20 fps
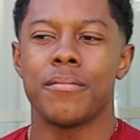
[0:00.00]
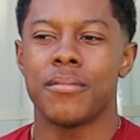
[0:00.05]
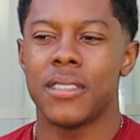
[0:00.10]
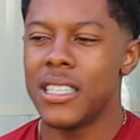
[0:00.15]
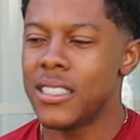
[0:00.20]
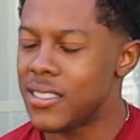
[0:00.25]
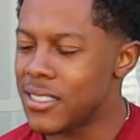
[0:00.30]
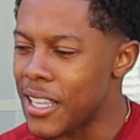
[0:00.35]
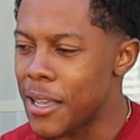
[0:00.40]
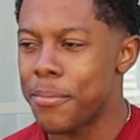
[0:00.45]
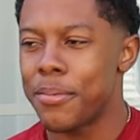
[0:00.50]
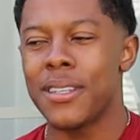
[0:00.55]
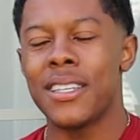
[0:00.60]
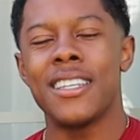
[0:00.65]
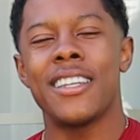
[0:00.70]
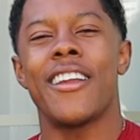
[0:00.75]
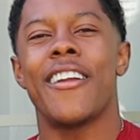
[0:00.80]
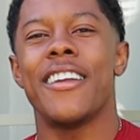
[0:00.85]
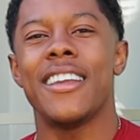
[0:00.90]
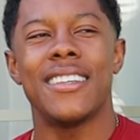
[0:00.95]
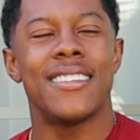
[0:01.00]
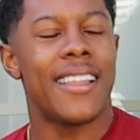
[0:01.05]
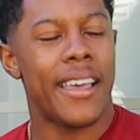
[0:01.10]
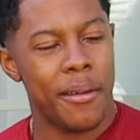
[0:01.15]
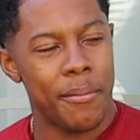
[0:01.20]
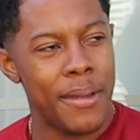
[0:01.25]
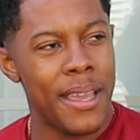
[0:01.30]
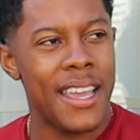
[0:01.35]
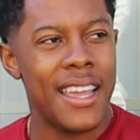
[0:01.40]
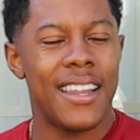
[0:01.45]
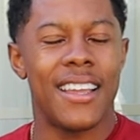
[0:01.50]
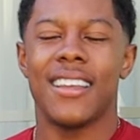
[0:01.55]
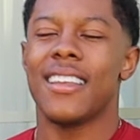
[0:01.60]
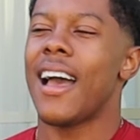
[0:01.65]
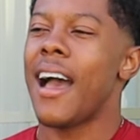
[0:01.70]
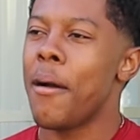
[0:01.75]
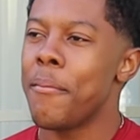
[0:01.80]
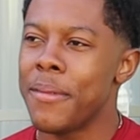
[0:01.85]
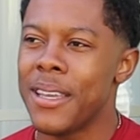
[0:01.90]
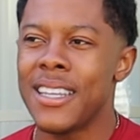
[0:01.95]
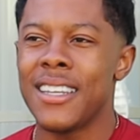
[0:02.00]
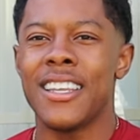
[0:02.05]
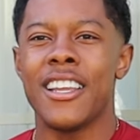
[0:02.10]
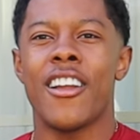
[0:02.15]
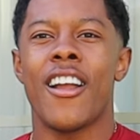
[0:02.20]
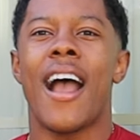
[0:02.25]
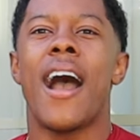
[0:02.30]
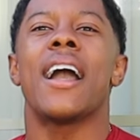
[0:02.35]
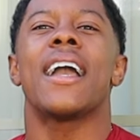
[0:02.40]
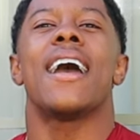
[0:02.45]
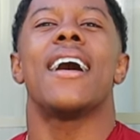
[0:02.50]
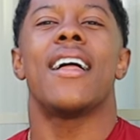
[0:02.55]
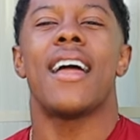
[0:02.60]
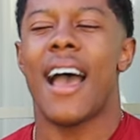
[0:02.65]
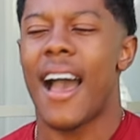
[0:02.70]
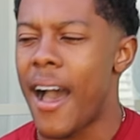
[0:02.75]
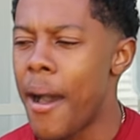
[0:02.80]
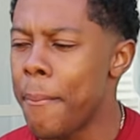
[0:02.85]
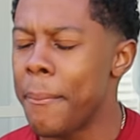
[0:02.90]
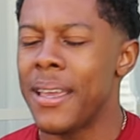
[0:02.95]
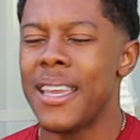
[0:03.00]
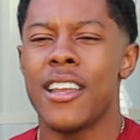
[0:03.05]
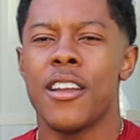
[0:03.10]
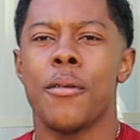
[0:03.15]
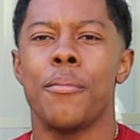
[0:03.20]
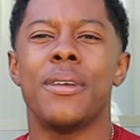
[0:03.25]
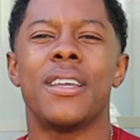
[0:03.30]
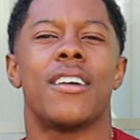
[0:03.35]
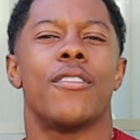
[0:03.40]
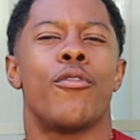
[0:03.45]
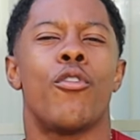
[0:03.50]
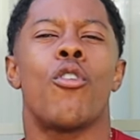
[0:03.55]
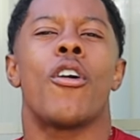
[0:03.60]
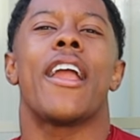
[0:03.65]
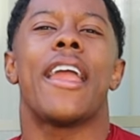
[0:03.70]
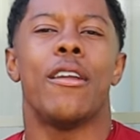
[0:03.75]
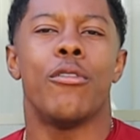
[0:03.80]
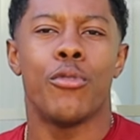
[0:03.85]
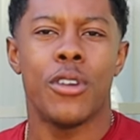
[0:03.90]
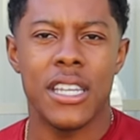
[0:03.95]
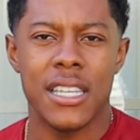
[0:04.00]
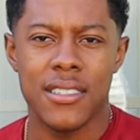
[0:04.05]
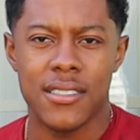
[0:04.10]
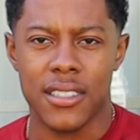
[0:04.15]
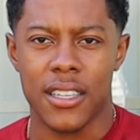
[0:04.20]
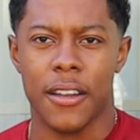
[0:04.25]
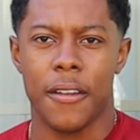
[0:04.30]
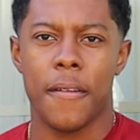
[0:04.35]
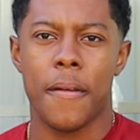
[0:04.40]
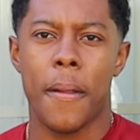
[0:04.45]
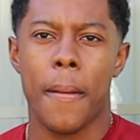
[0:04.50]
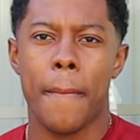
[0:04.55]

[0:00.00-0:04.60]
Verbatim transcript: He's stepping in there and he's like, man, I'm in here. I got, I'm here for a reason.